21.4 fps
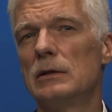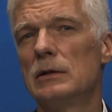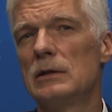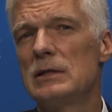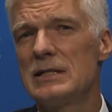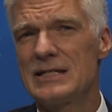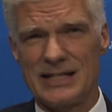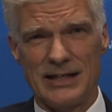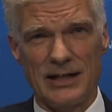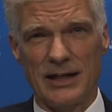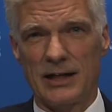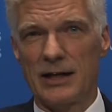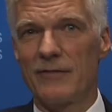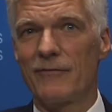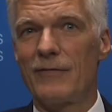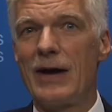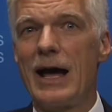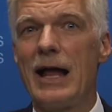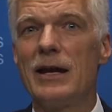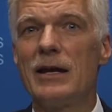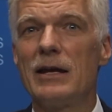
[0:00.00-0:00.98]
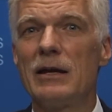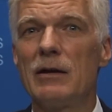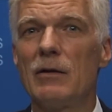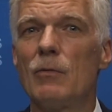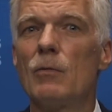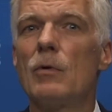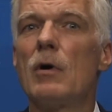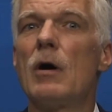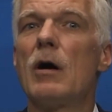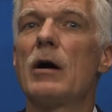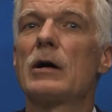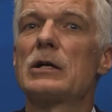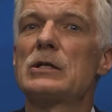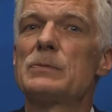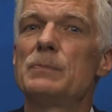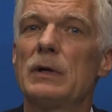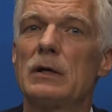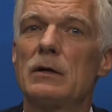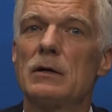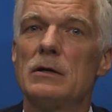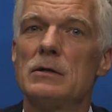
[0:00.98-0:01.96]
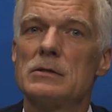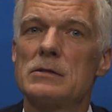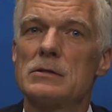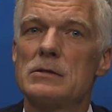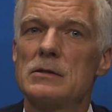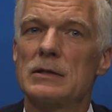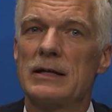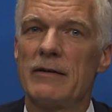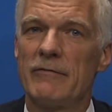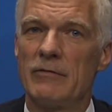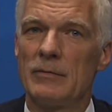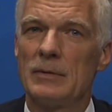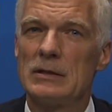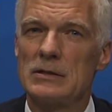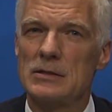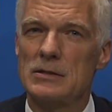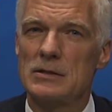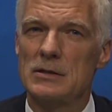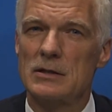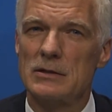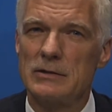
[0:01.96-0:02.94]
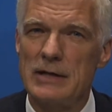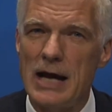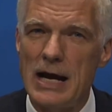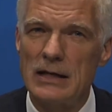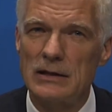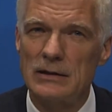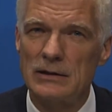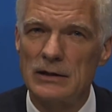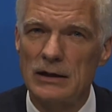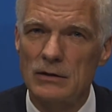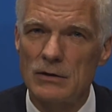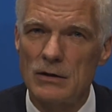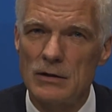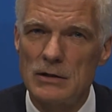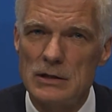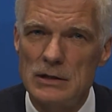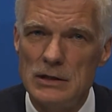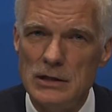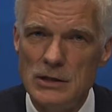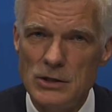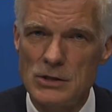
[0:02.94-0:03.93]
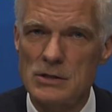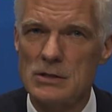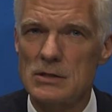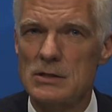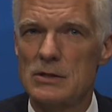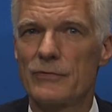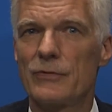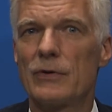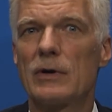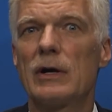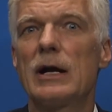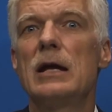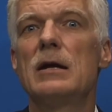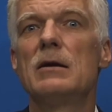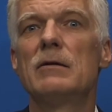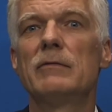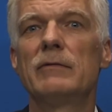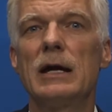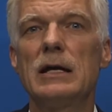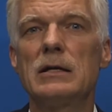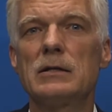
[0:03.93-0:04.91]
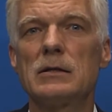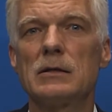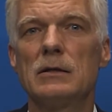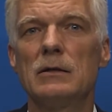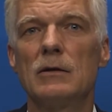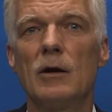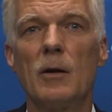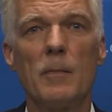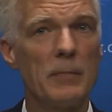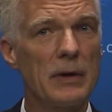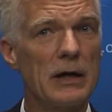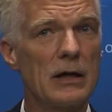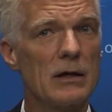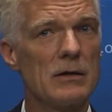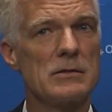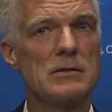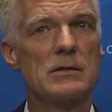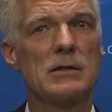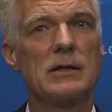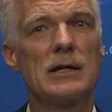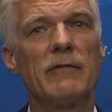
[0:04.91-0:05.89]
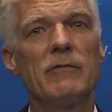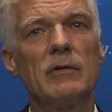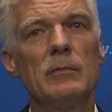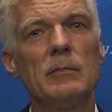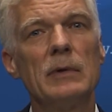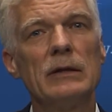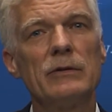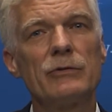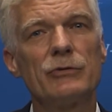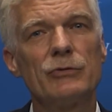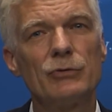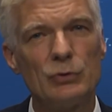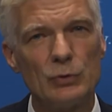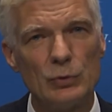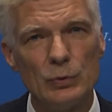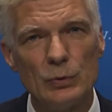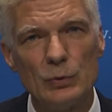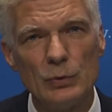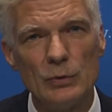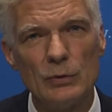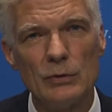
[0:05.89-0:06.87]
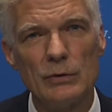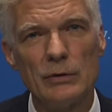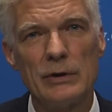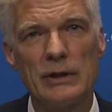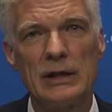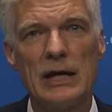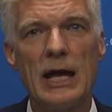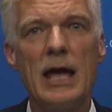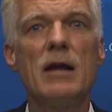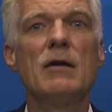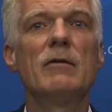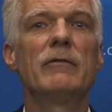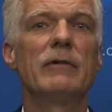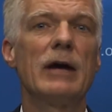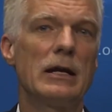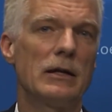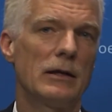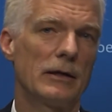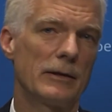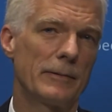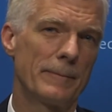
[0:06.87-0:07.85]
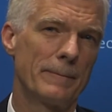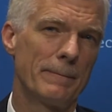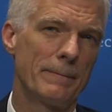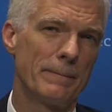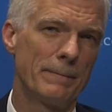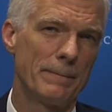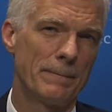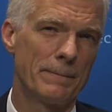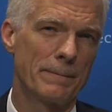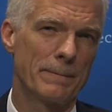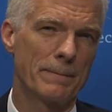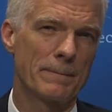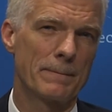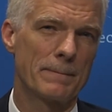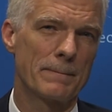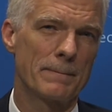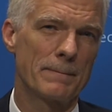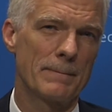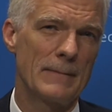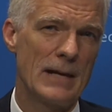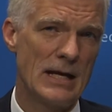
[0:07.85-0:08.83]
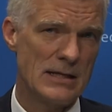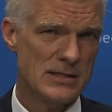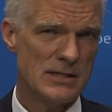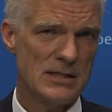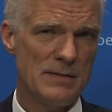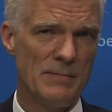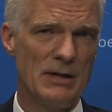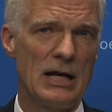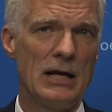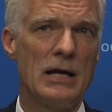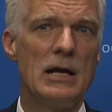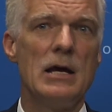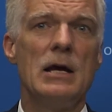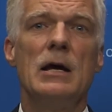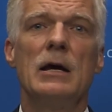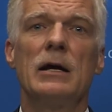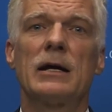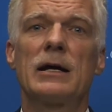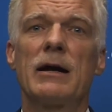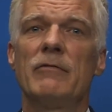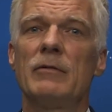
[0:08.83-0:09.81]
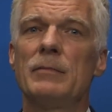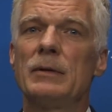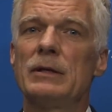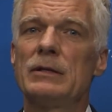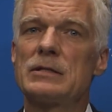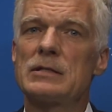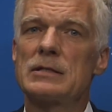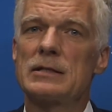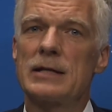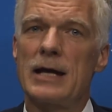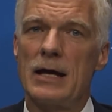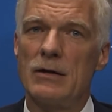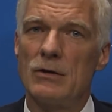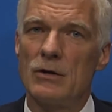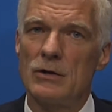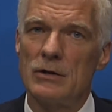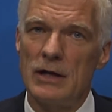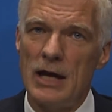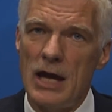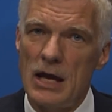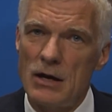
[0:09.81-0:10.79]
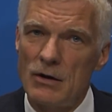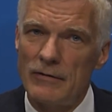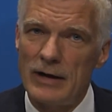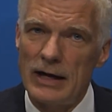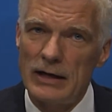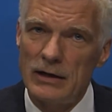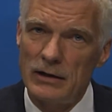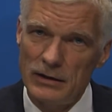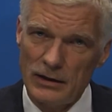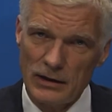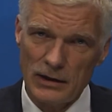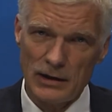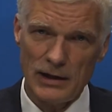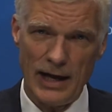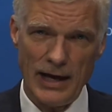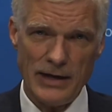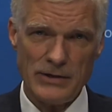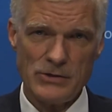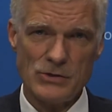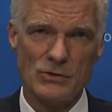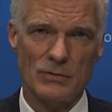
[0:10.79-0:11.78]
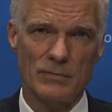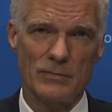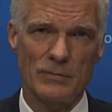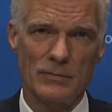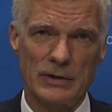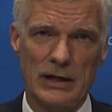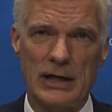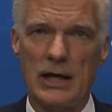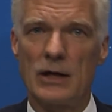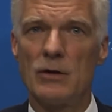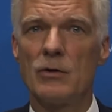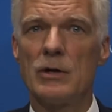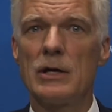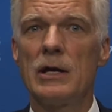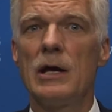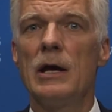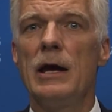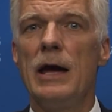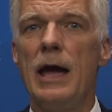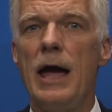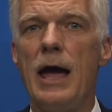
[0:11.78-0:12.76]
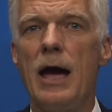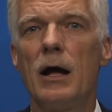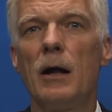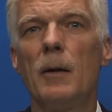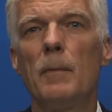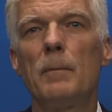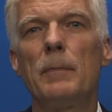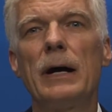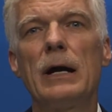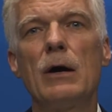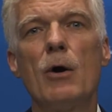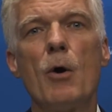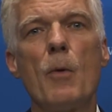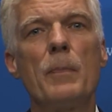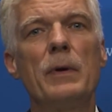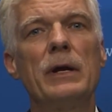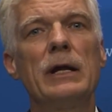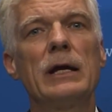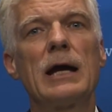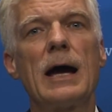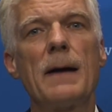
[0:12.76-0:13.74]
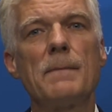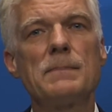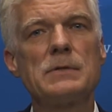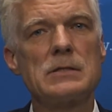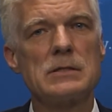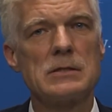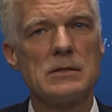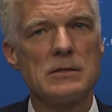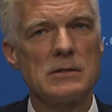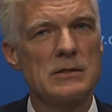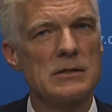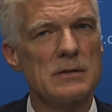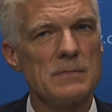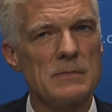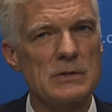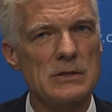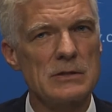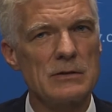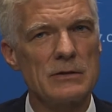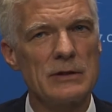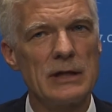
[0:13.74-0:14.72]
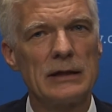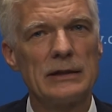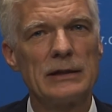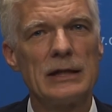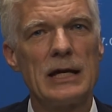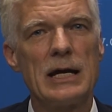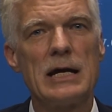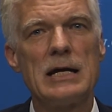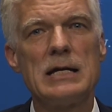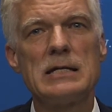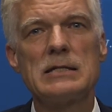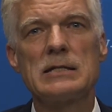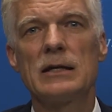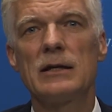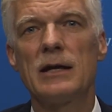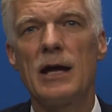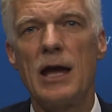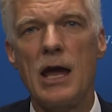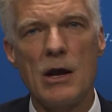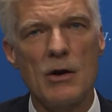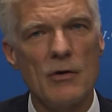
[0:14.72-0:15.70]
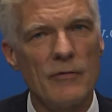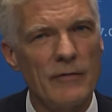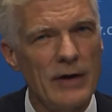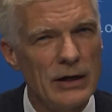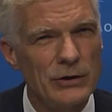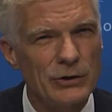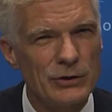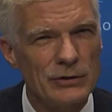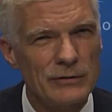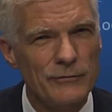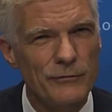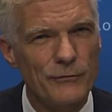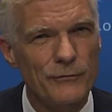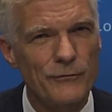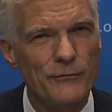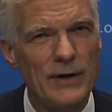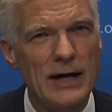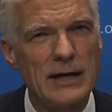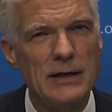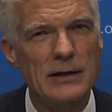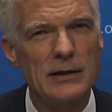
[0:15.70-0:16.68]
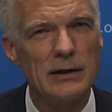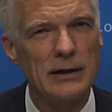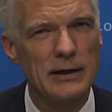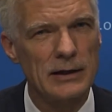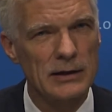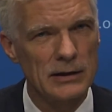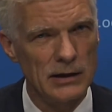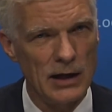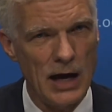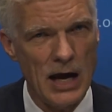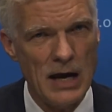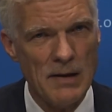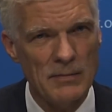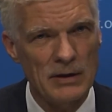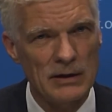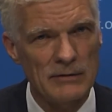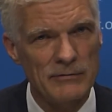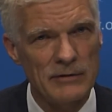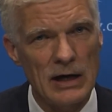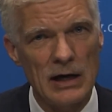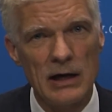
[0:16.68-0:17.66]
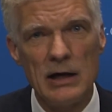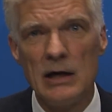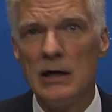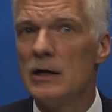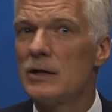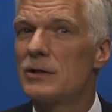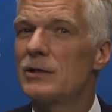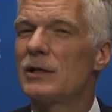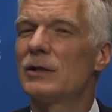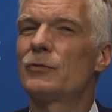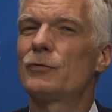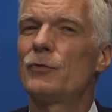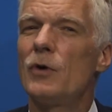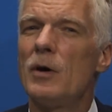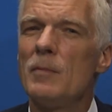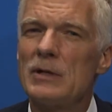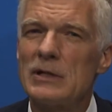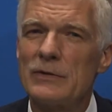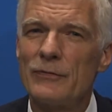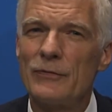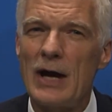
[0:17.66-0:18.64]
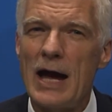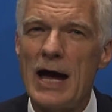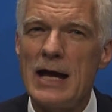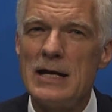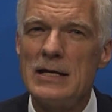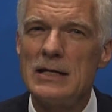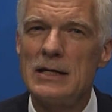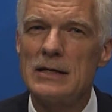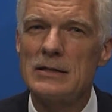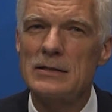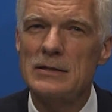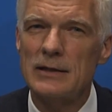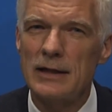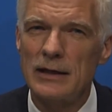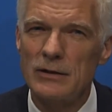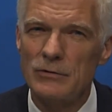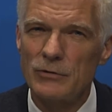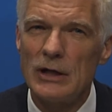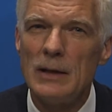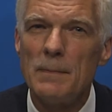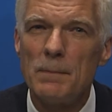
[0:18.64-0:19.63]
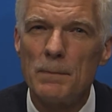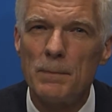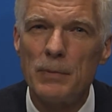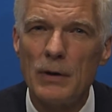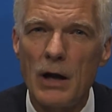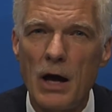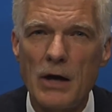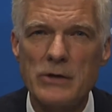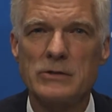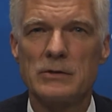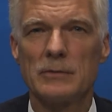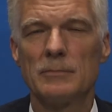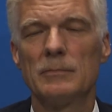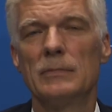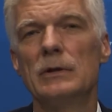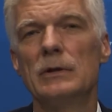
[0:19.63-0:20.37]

Silicon Valley works because governments created the conditions for innovation, not because governments do the innovating. And similar, governments cannot innovate in the classroom. They can only help by opening up systems so that there is an innovation-friendly climate where transformative ideas can really blossom.